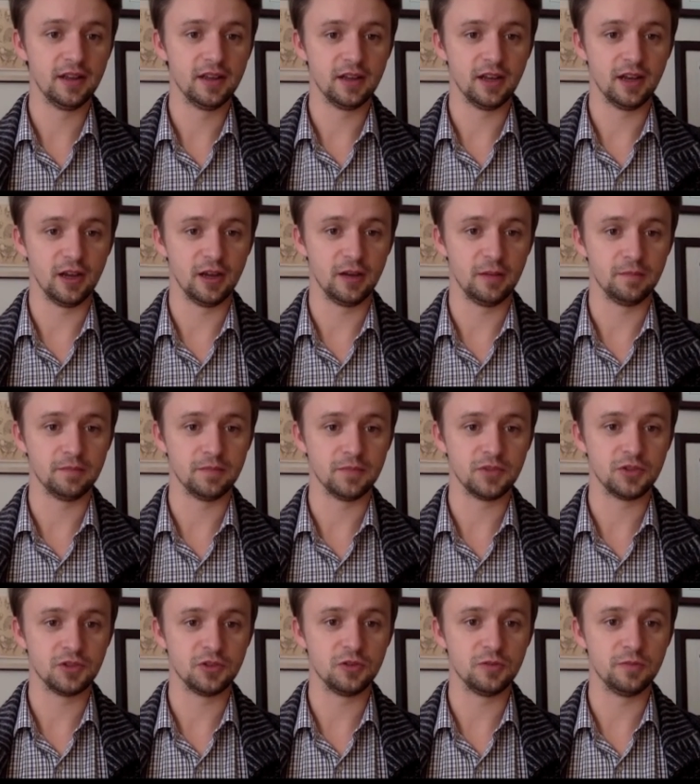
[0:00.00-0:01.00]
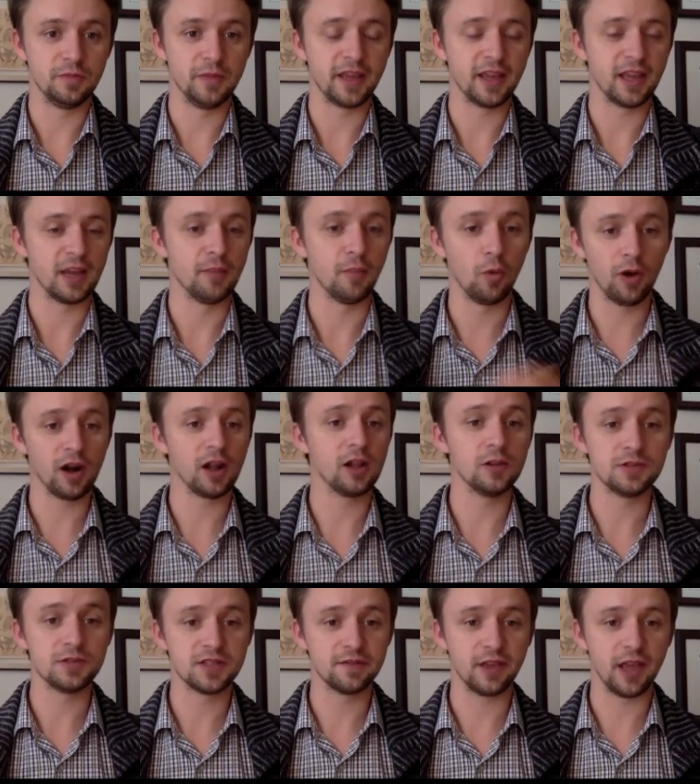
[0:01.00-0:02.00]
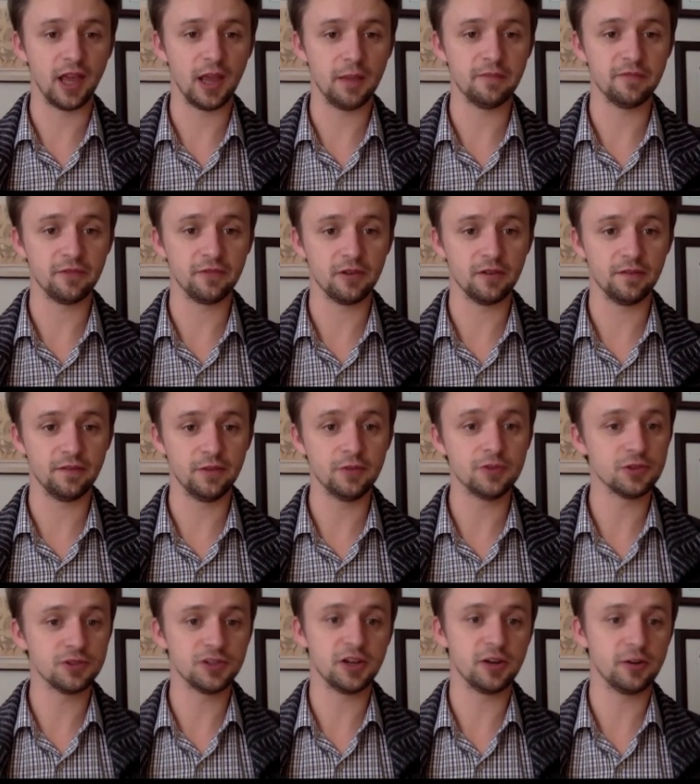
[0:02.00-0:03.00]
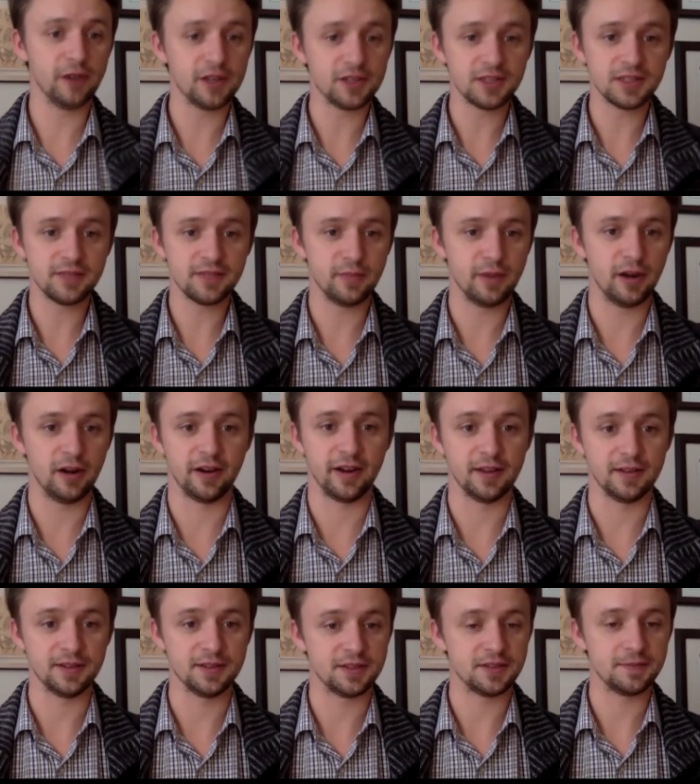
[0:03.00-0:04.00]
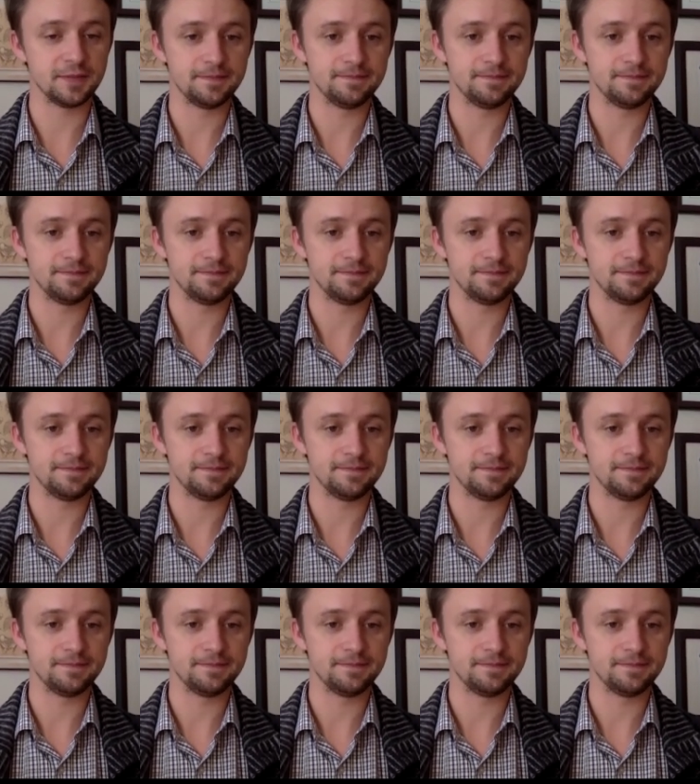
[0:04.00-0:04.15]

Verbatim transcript: um, to making a more inclusive game for future generations of Americans.